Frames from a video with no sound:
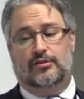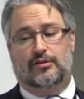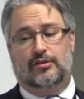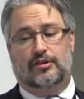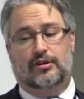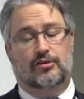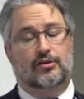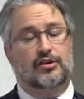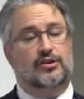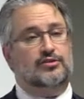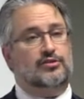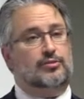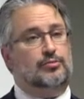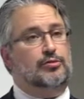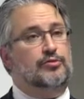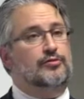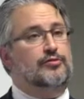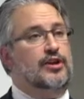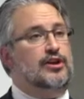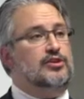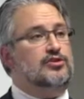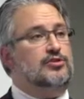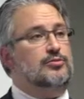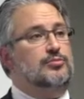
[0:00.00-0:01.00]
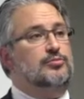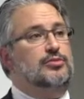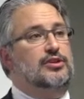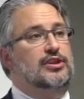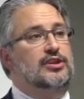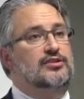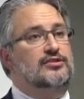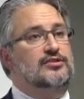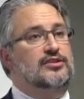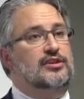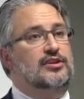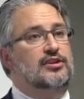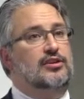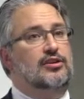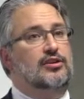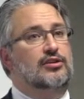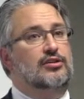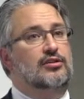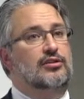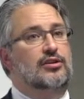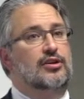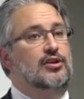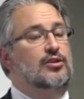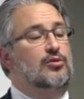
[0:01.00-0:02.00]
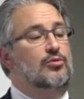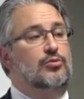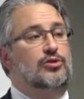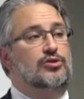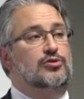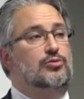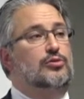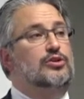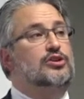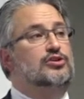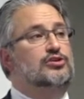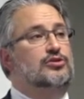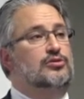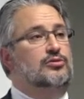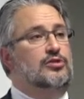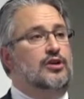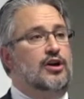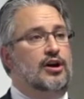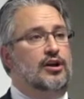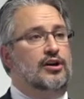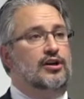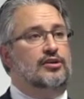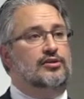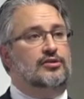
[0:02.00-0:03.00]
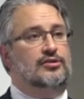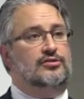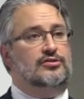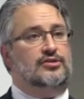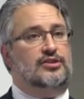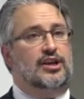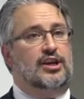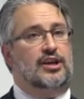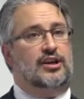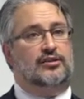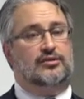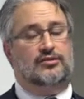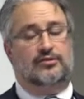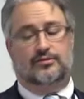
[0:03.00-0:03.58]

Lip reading: there is a prevention piece here which we do not understand.